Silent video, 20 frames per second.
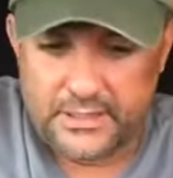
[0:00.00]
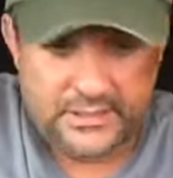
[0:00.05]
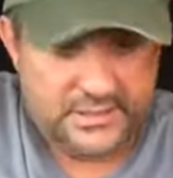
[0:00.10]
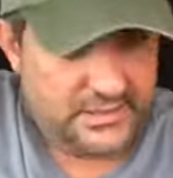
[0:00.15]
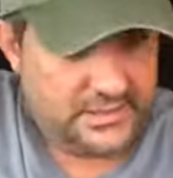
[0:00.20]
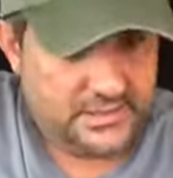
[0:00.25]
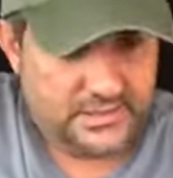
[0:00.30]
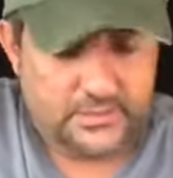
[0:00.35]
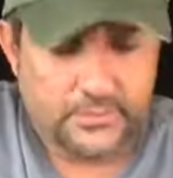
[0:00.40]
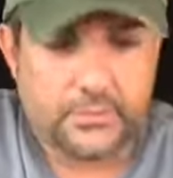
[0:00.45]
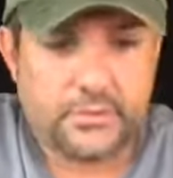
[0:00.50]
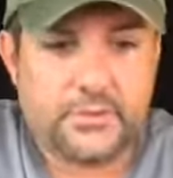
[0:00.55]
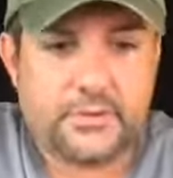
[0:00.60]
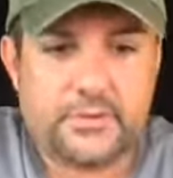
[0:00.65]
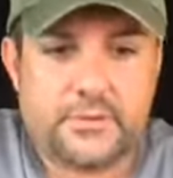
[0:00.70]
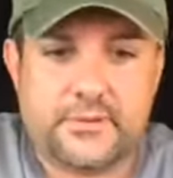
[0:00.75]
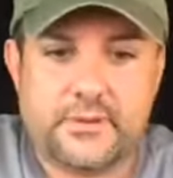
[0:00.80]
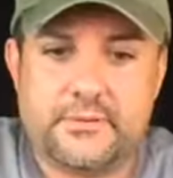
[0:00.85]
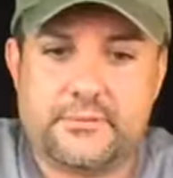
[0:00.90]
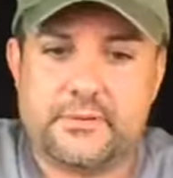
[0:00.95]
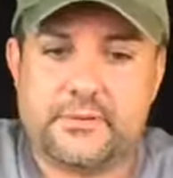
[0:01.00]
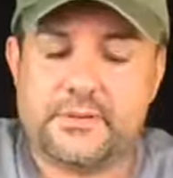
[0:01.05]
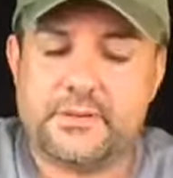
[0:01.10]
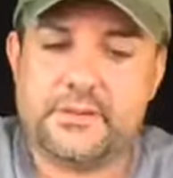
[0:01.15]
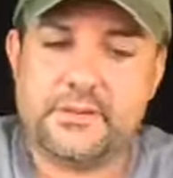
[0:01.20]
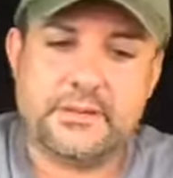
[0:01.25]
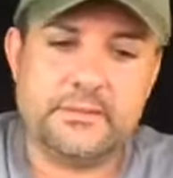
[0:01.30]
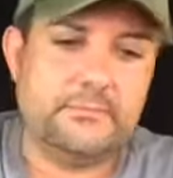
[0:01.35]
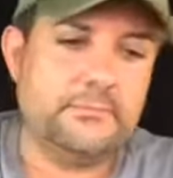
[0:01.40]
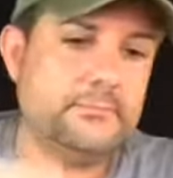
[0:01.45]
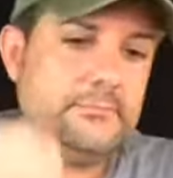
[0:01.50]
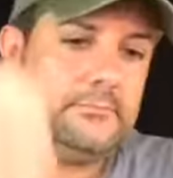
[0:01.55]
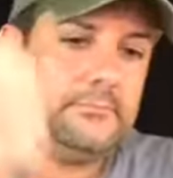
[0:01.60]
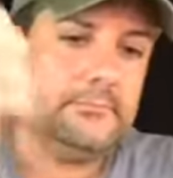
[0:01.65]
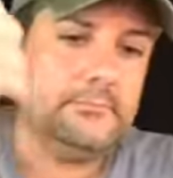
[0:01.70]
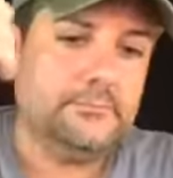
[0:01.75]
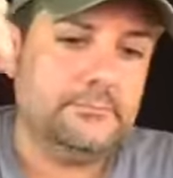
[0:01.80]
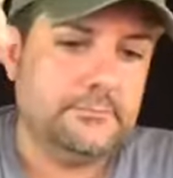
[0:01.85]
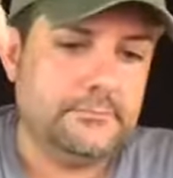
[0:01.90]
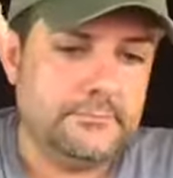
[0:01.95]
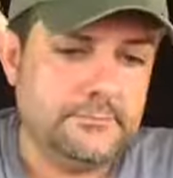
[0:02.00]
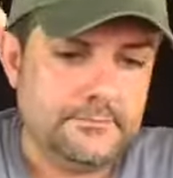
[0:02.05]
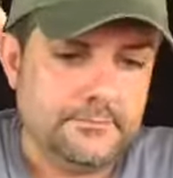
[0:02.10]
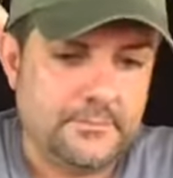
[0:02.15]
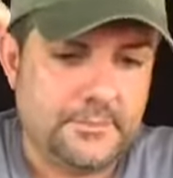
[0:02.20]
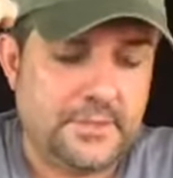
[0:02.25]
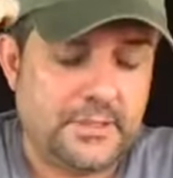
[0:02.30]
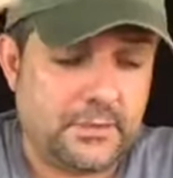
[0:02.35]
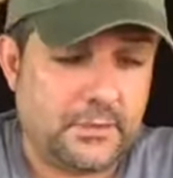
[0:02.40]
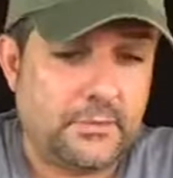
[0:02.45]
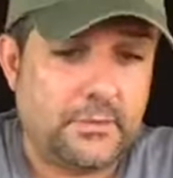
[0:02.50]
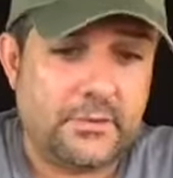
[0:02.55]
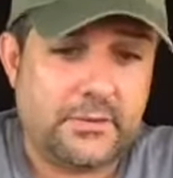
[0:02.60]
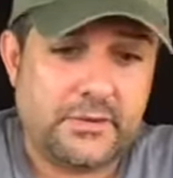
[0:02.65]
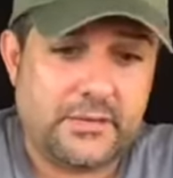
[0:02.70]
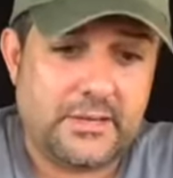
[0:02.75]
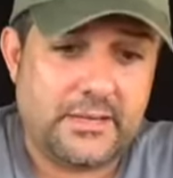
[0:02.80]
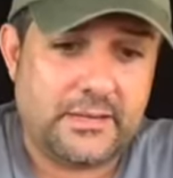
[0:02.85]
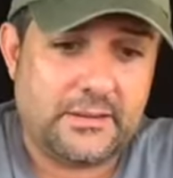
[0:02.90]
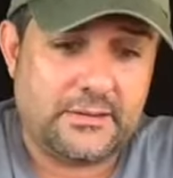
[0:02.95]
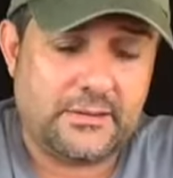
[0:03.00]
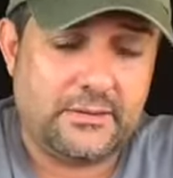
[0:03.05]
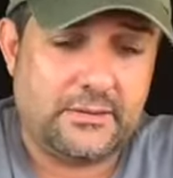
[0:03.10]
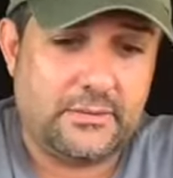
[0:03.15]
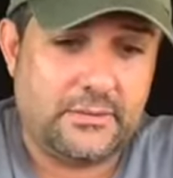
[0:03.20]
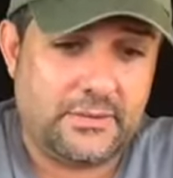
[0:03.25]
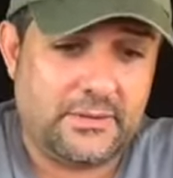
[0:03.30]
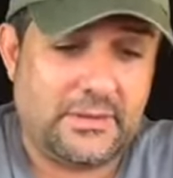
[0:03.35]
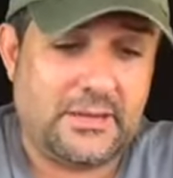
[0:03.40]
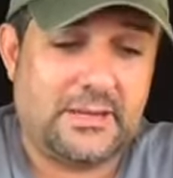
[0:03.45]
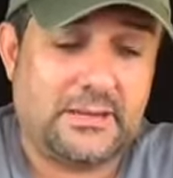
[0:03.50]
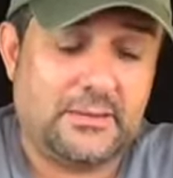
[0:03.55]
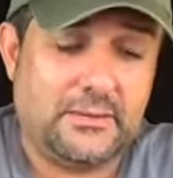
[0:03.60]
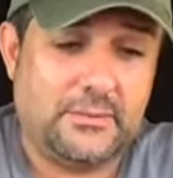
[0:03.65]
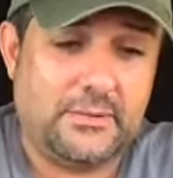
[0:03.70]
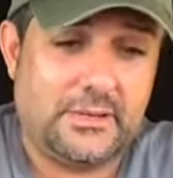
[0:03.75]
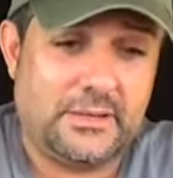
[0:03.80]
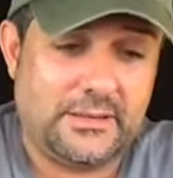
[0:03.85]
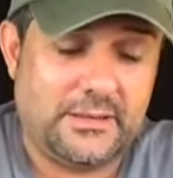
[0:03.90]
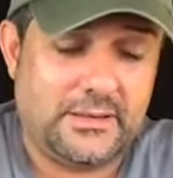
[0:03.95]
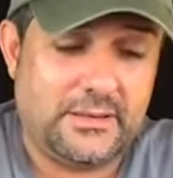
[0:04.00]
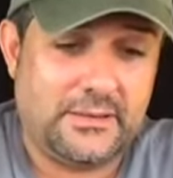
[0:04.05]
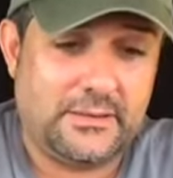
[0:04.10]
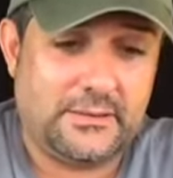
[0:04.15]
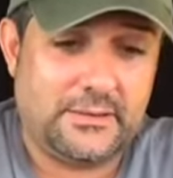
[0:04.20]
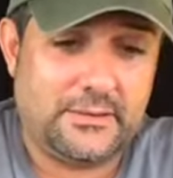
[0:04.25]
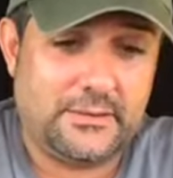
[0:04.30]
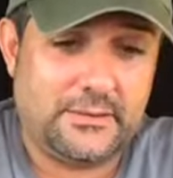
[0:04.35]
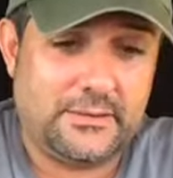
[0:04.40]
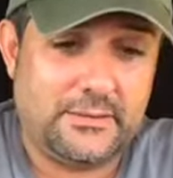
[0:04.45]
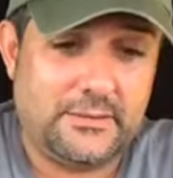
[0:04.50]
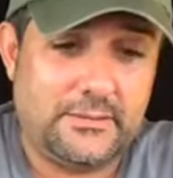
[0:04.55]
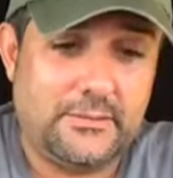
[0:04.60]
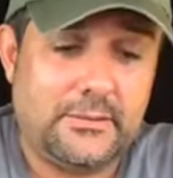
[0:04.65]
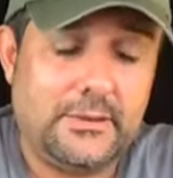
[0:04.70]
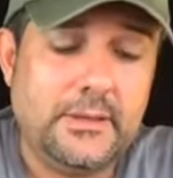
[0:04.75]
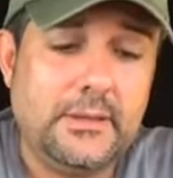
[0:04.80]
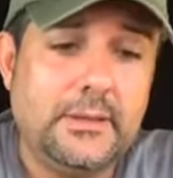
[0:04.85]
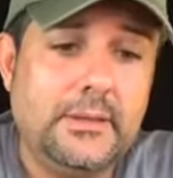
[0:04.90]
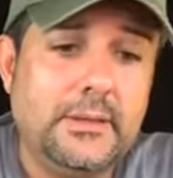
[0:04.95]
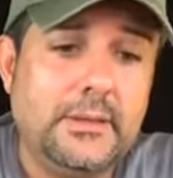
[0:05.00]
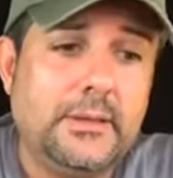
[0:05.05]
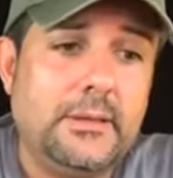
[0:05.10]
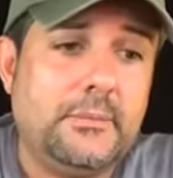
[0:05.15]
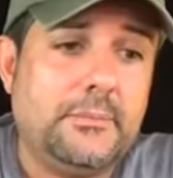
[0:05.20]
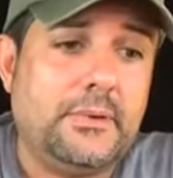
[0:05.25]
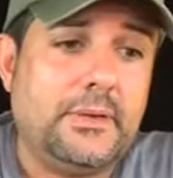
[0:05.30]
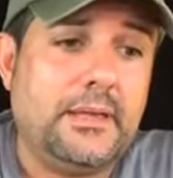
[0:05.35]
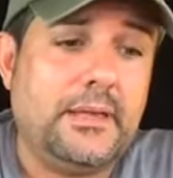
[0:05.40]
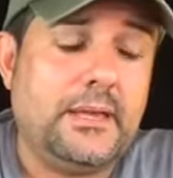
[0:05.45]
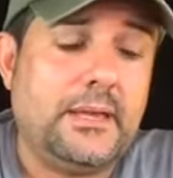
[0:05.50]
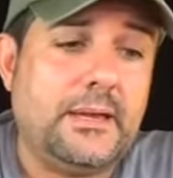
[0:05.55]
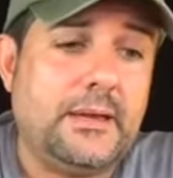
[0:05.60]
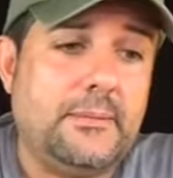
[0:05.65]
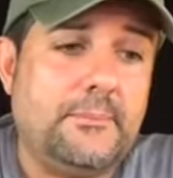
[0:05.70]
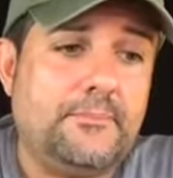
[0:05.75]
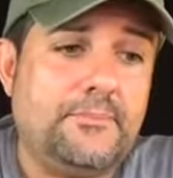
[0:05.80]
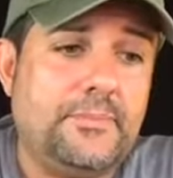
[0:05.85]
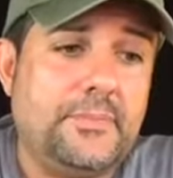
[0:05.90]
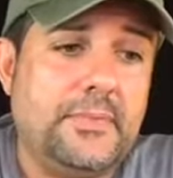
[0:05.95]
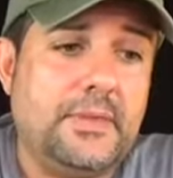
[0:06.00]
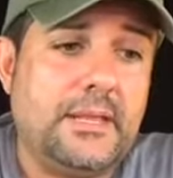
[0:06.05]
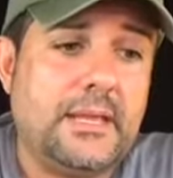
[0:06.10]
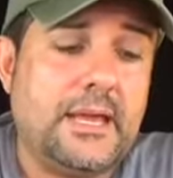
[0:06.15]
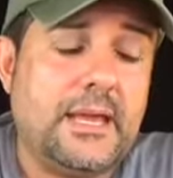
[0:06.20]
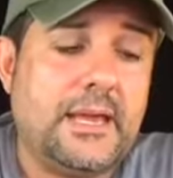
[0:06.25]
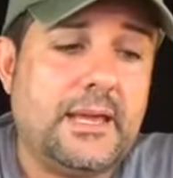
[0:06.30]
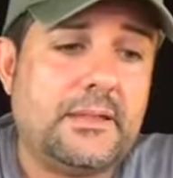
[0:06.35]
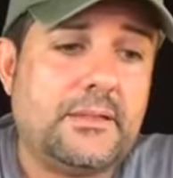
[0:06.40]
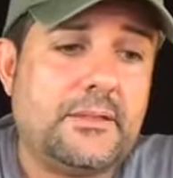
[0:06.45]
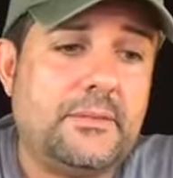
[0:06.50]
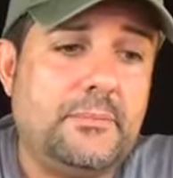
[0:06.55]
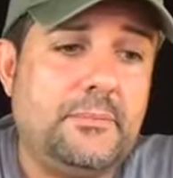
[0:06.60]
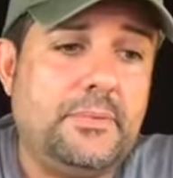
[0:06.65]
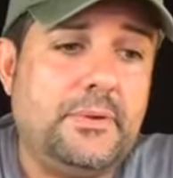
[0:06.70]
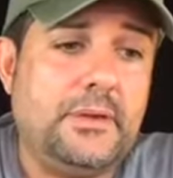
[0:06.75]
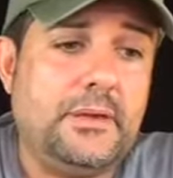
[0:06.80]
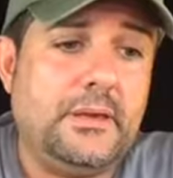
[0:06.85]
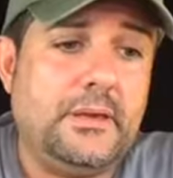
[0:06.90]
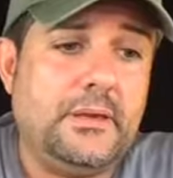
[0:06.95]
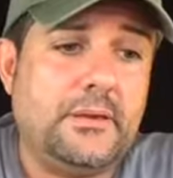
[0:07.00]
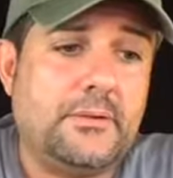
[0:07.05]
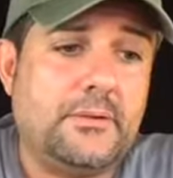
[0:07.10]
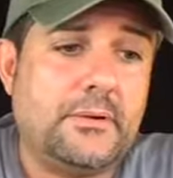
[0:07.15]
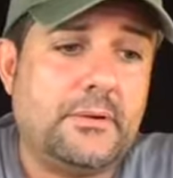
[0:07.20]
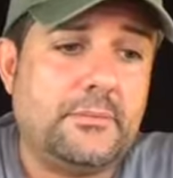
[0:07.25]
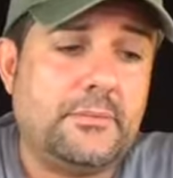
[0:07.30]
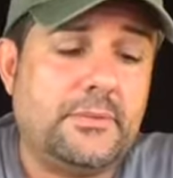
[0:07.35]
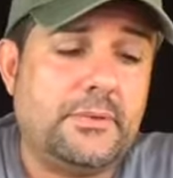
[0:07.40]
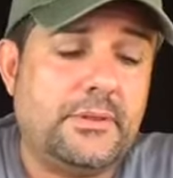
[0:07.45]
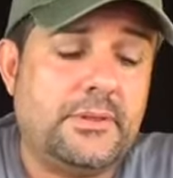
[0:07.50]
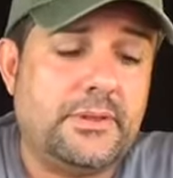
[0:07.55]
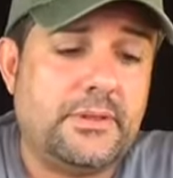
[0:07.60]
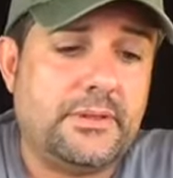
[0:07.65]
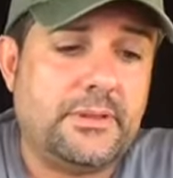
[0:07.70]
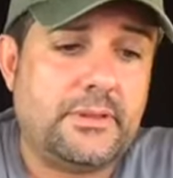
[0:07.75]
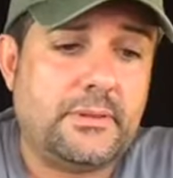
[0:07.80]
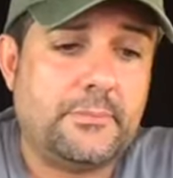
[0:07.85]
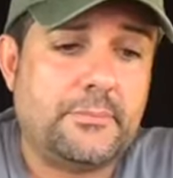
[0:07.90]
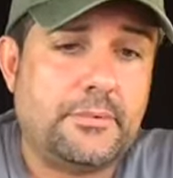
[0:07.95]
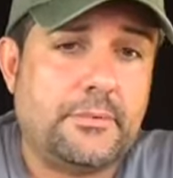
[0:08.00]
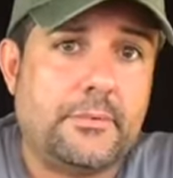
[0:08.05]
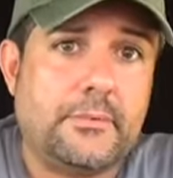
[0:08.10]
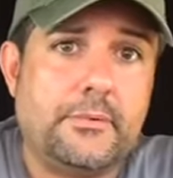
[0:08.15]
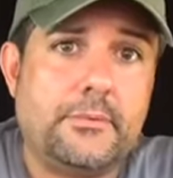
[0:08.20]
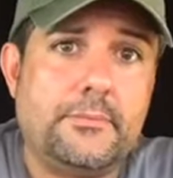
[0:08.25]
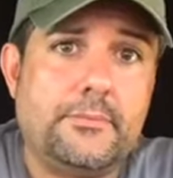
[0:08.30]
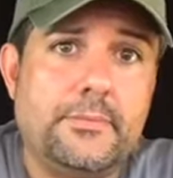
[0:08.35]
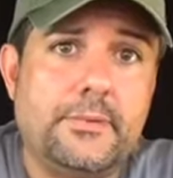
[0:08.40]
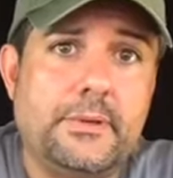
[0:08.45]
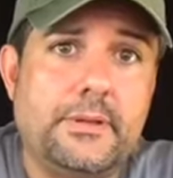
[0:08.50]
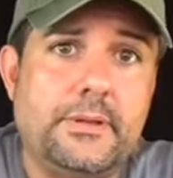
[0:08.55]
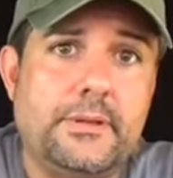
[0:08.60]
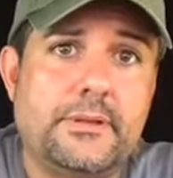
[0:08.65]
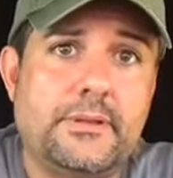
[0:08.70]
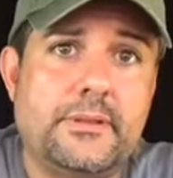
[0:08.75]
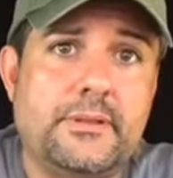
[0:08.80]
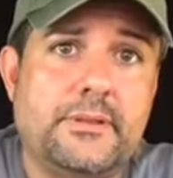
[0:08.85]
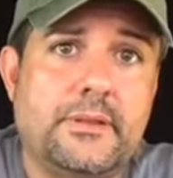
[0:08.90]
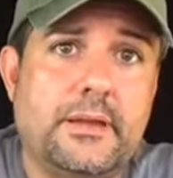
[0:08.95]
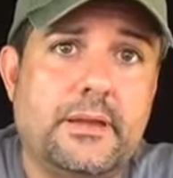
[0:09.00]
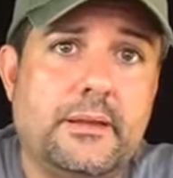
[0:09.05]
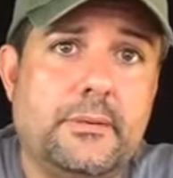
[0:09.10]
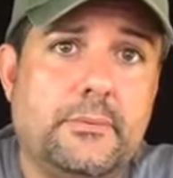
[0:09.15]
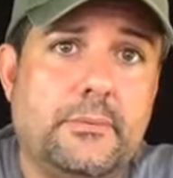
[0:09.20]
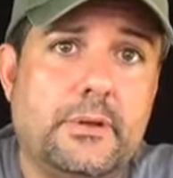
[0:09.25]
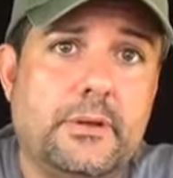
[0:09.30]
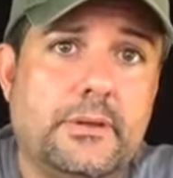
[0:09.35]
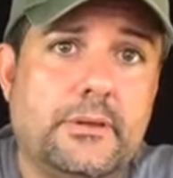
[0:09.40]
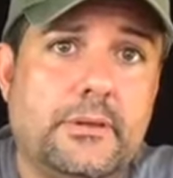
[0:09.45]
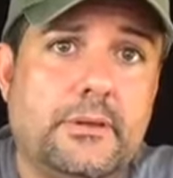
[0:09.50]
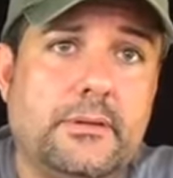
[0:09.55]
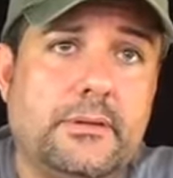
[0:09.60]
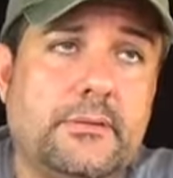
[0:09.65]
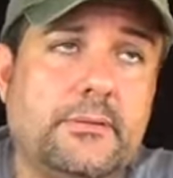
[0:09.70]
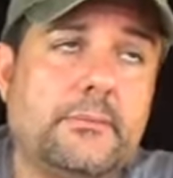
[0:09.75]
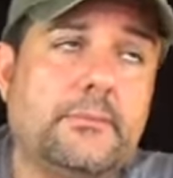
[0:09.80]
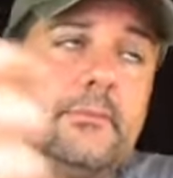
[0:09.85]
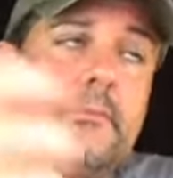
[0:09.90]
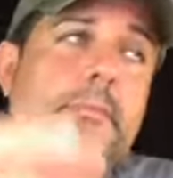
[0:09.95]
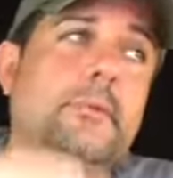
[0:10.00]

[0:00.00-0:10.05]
unlike the world has ever seen. And of course, it has to do exactly what I say it's going to do. But yet, it has to be incredibly simple in its design and what it does.